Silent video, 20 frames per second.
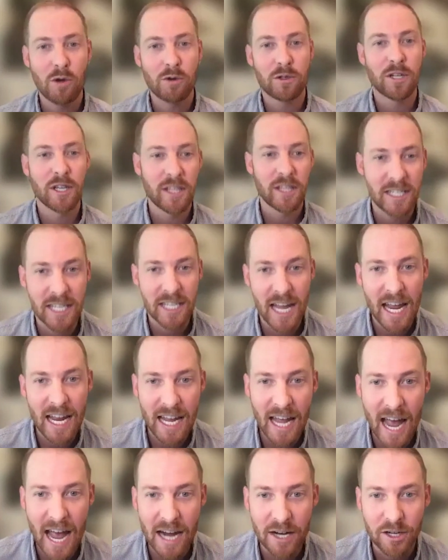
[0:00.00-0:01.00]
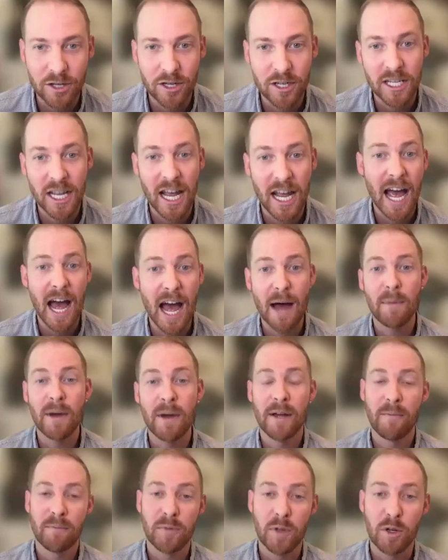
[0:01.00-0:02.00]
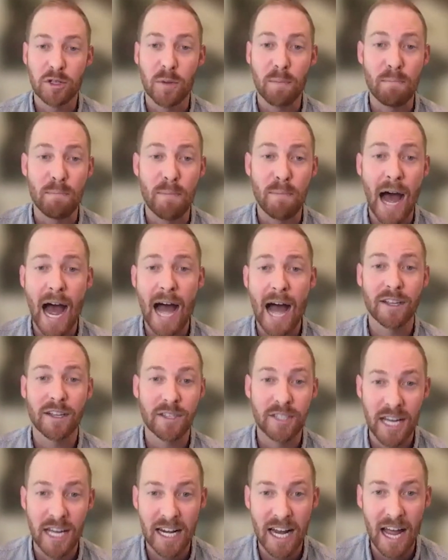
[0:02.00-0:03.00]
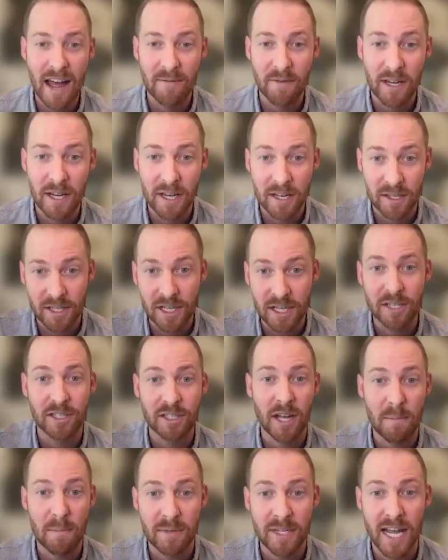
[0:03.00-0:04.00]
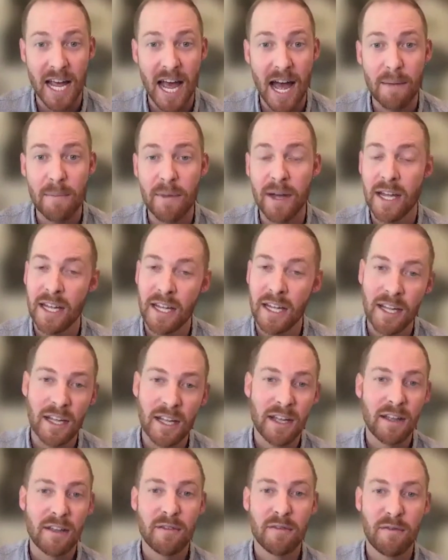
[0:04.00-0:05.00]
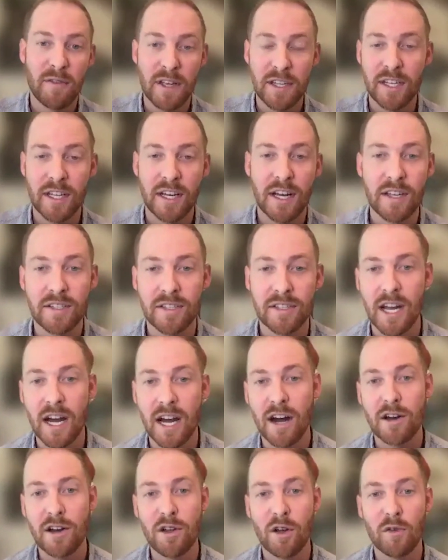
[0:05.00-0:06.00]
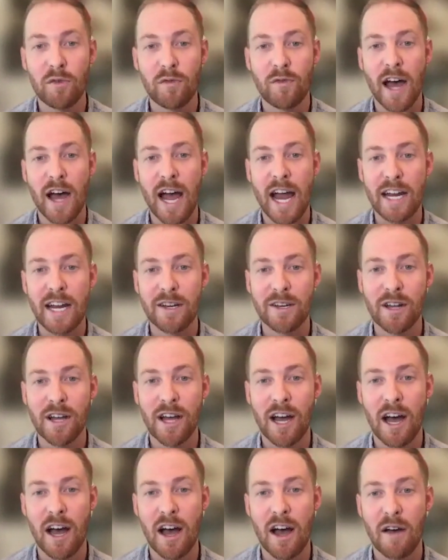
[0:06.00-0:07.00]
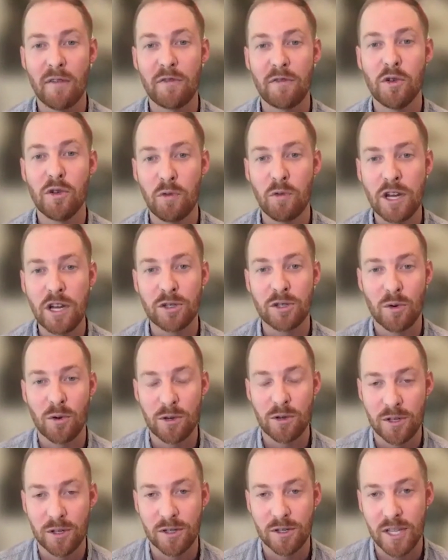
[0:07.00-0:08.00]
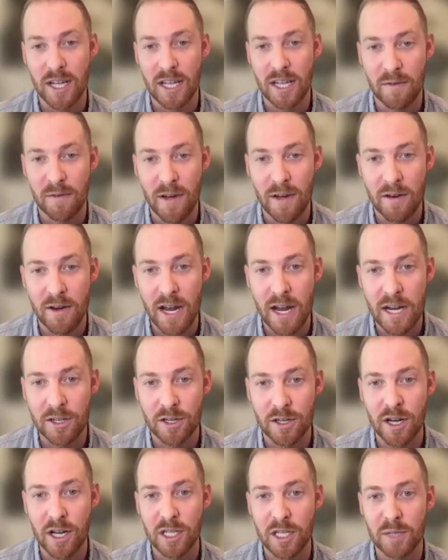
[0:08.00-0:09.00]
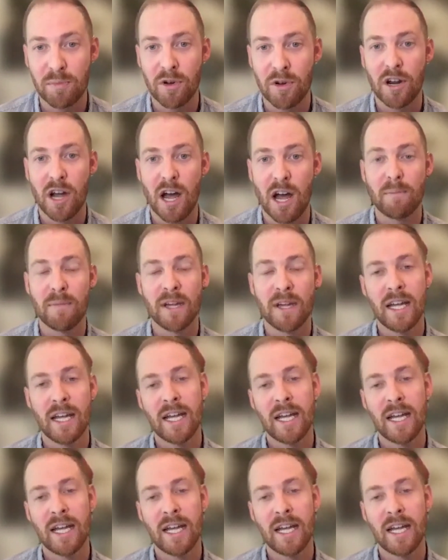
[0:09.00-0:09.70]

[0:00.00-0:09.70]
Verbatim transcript: to the Take Action tab. There's a Policy and Advocacy sub-tab. Visit us there. You'll find a few resources that the foundation has put up